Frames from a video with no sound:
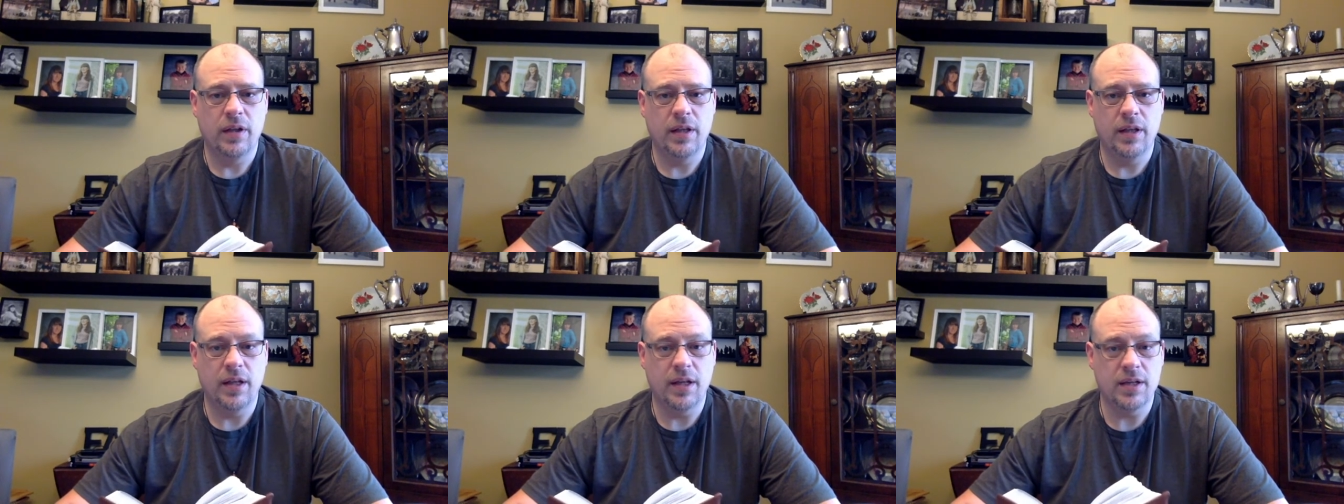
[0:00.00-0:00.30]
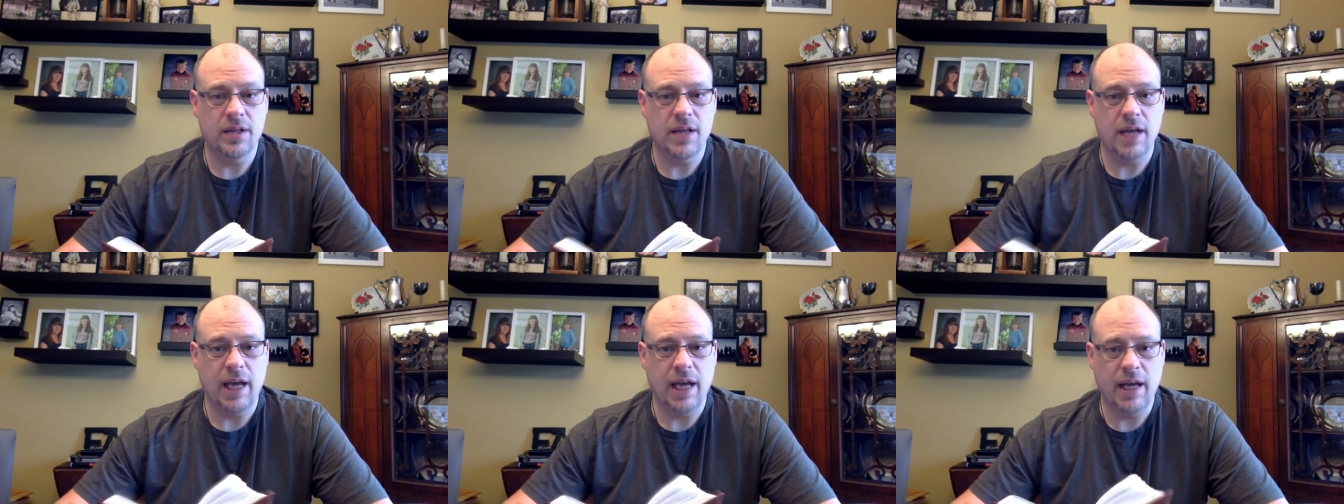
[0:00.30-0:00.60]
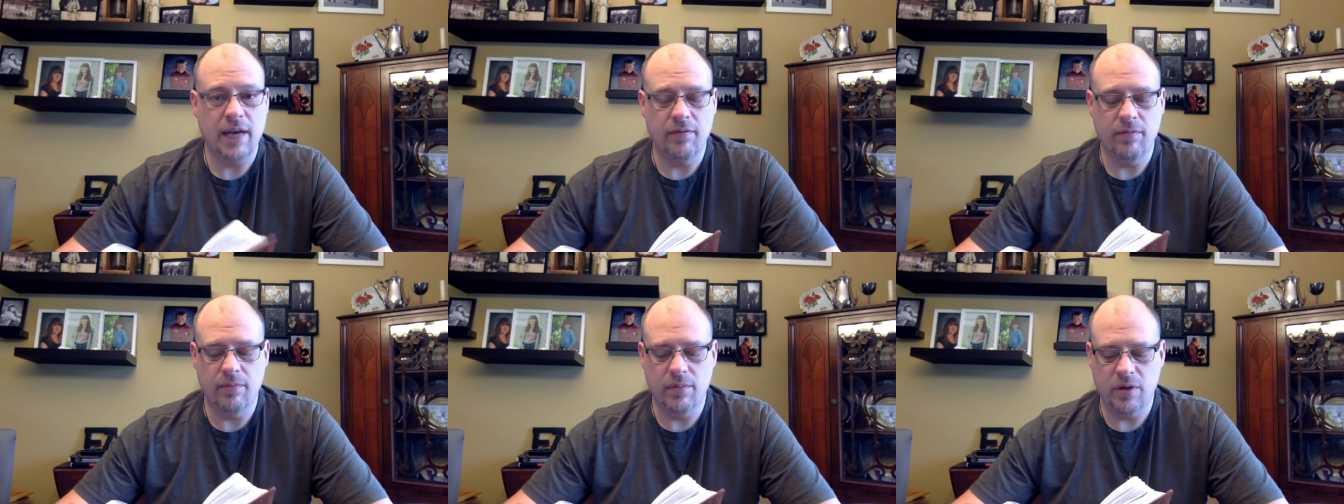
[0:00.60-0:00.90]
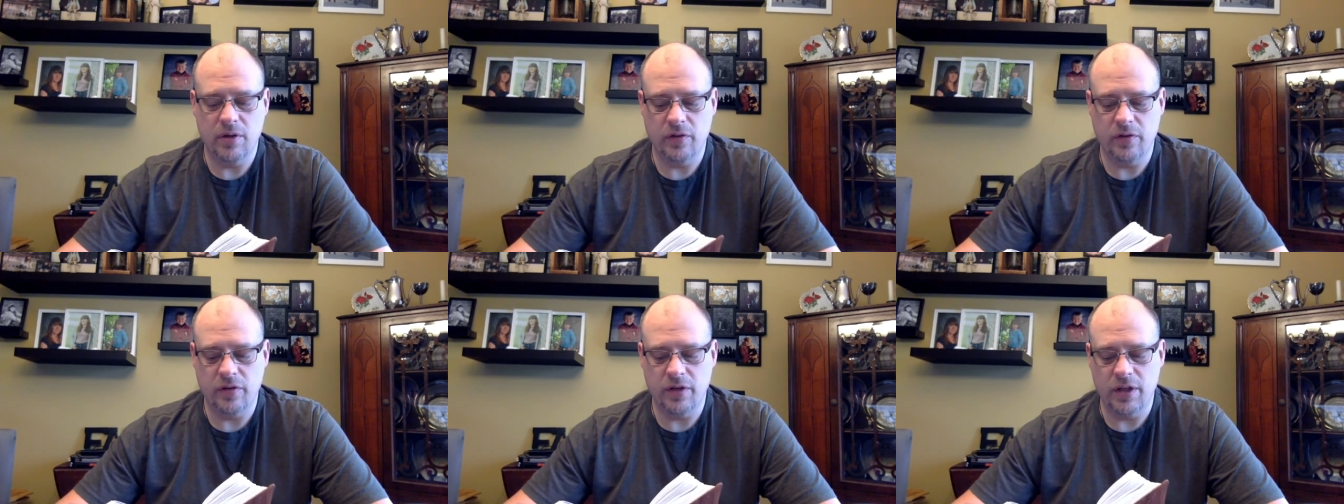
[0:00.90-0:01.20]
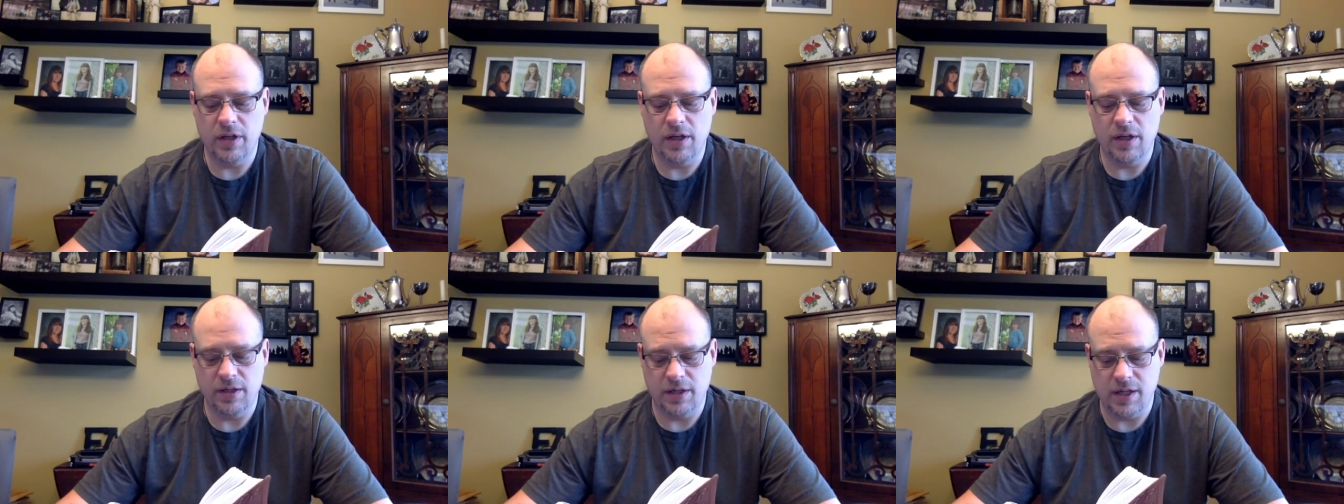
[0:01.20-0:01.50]
than to have
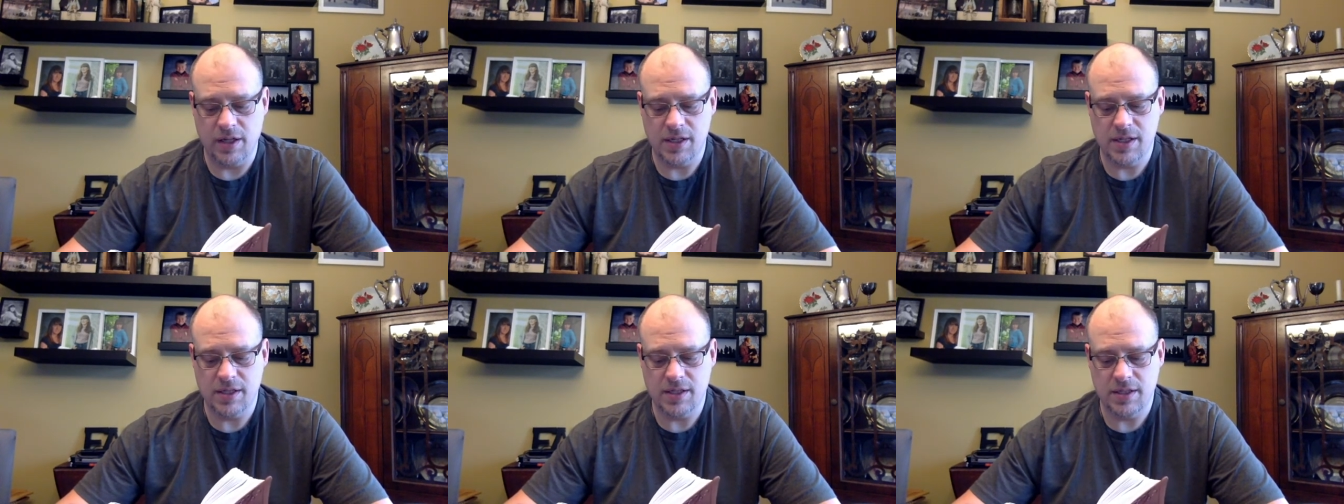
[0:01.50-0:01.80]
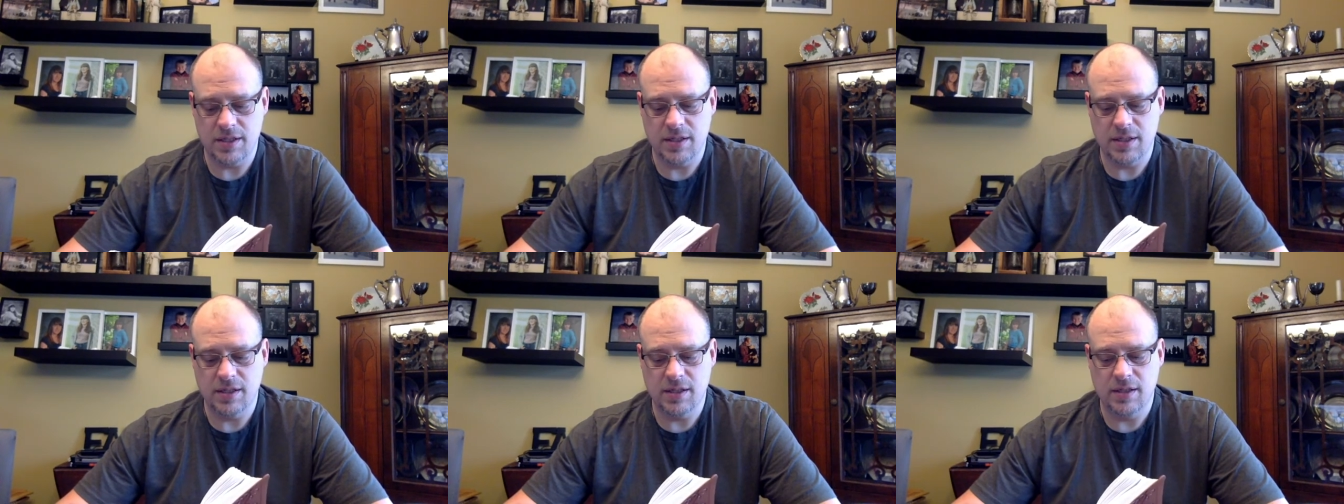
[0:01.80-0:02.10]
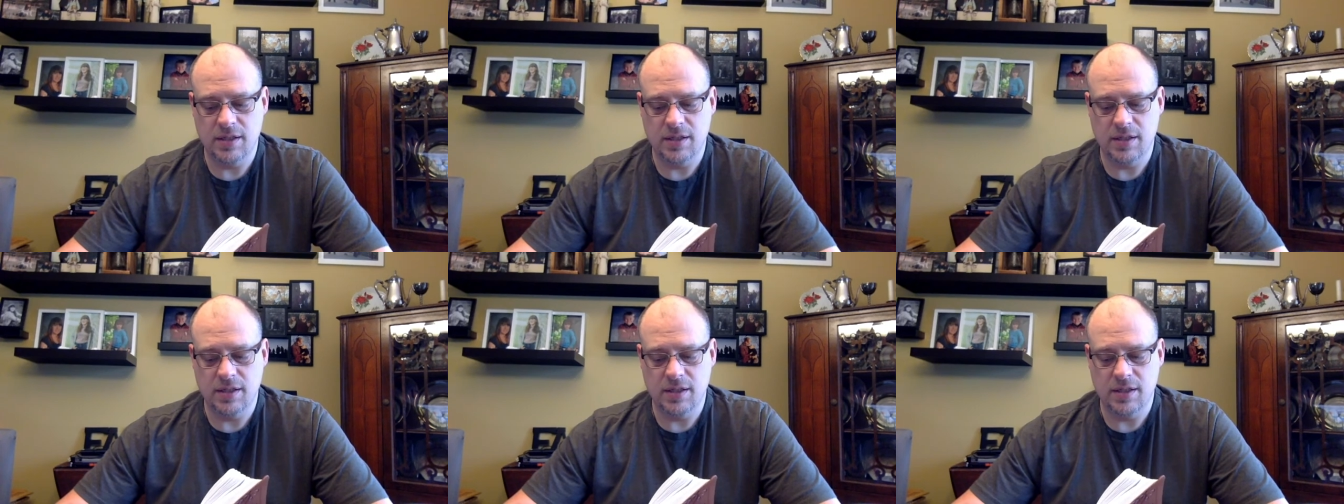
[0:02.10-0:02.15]
mercy on us,